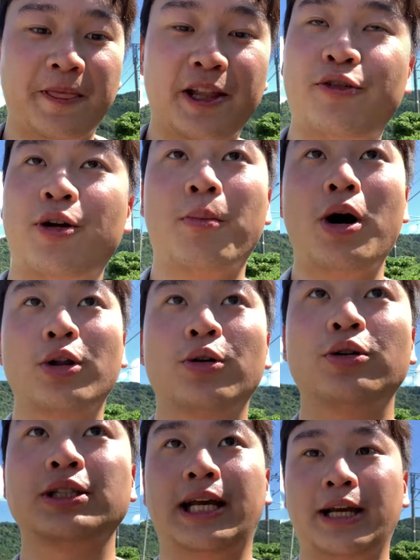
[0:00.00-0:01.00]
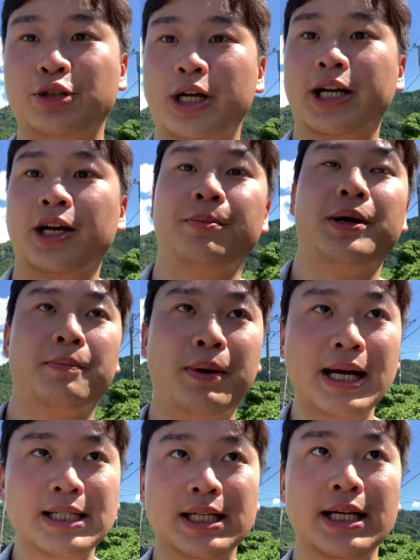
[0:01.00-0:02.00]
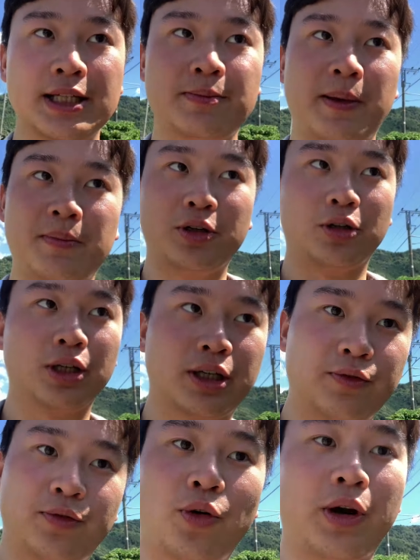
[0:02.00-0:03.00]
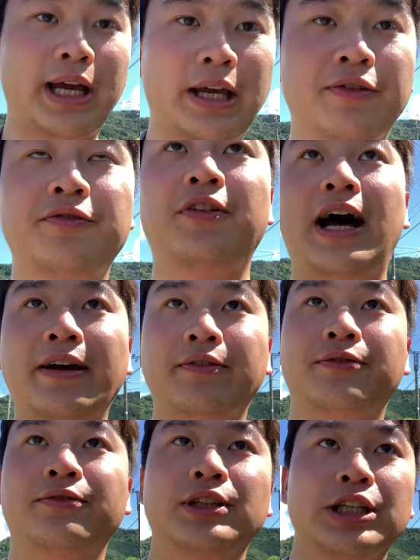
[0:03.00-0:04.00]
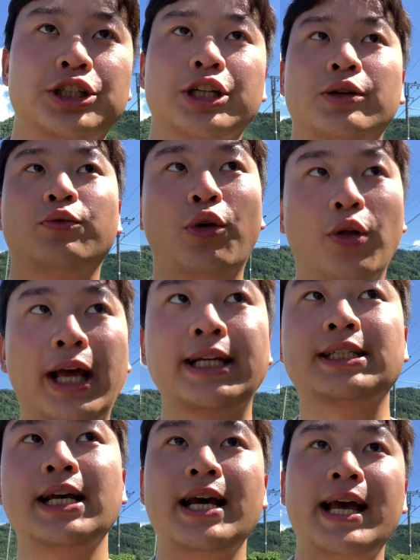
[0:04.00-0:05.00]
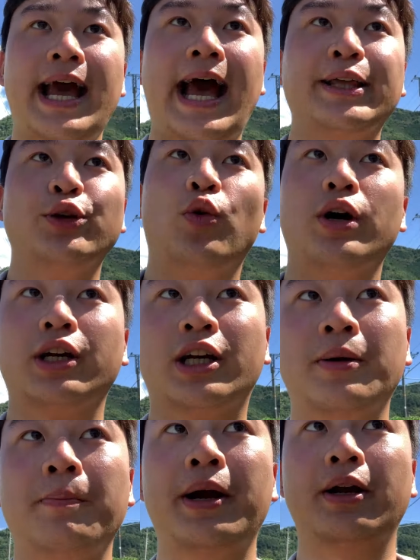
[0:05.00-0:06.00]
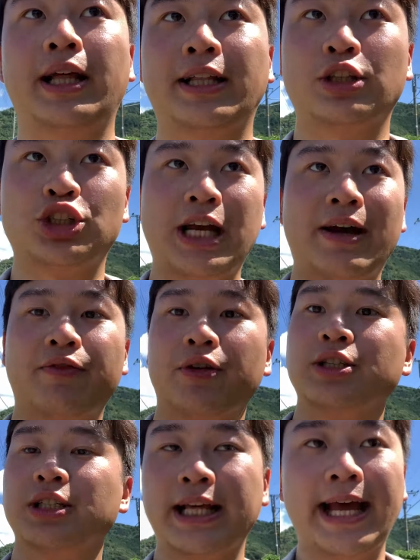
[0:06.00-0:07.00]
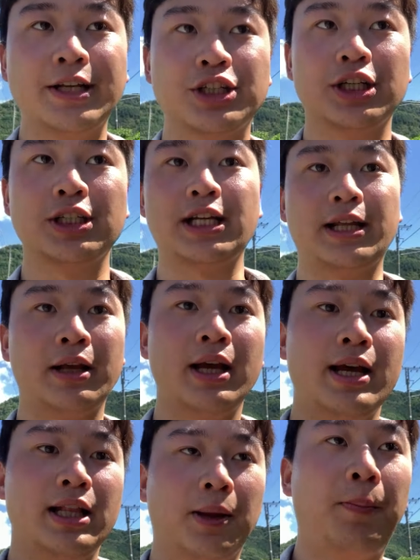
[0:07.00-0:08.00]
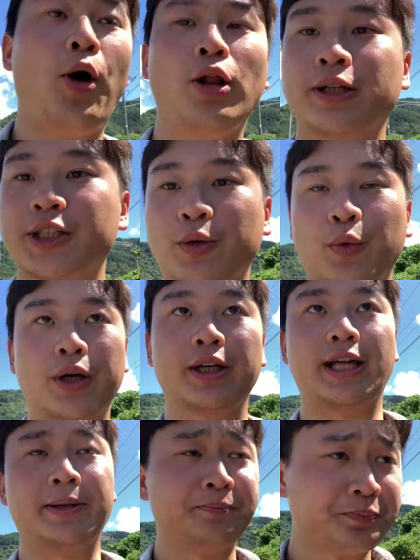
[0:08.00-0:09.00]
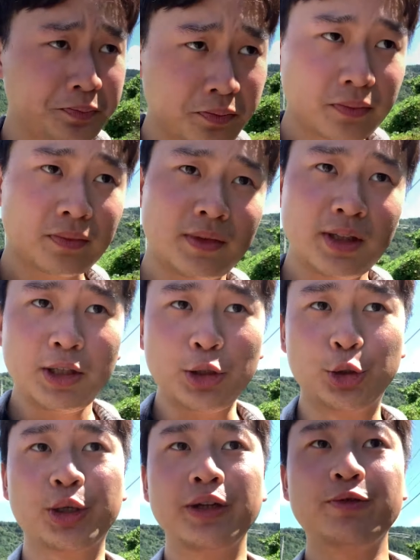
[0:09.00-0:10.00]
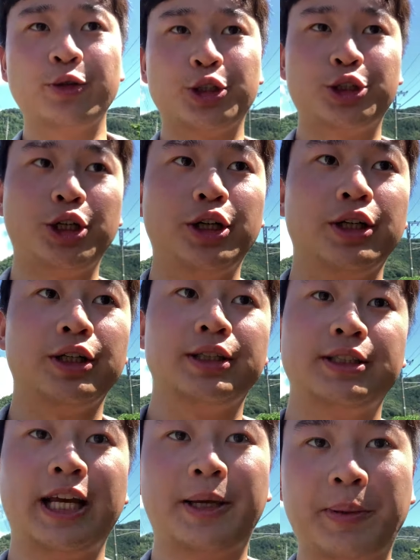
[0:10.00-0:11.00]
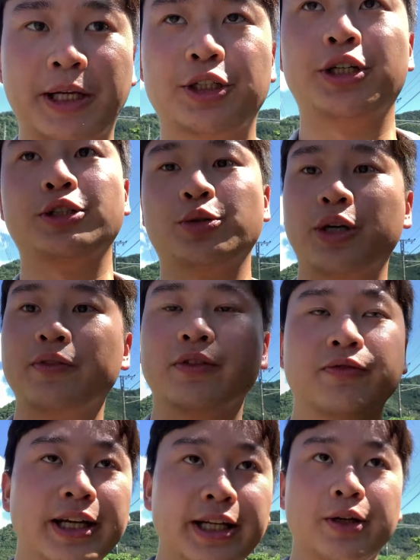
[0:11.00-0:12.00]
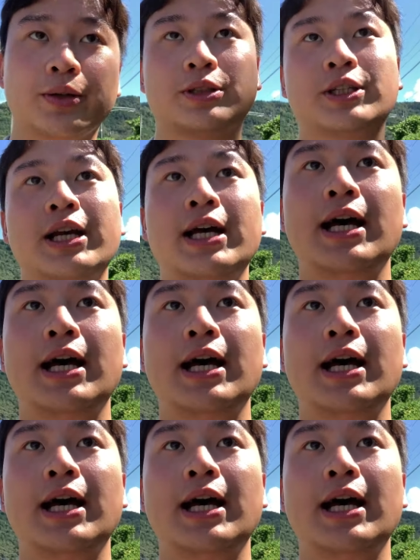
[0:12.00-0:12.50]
different models, like you're trying to compare prices, maybe you're looking for a 5-digit Rolex and you want to compare like the chamfers and the edges and the polishing work, then you can for sure take pictures or even videos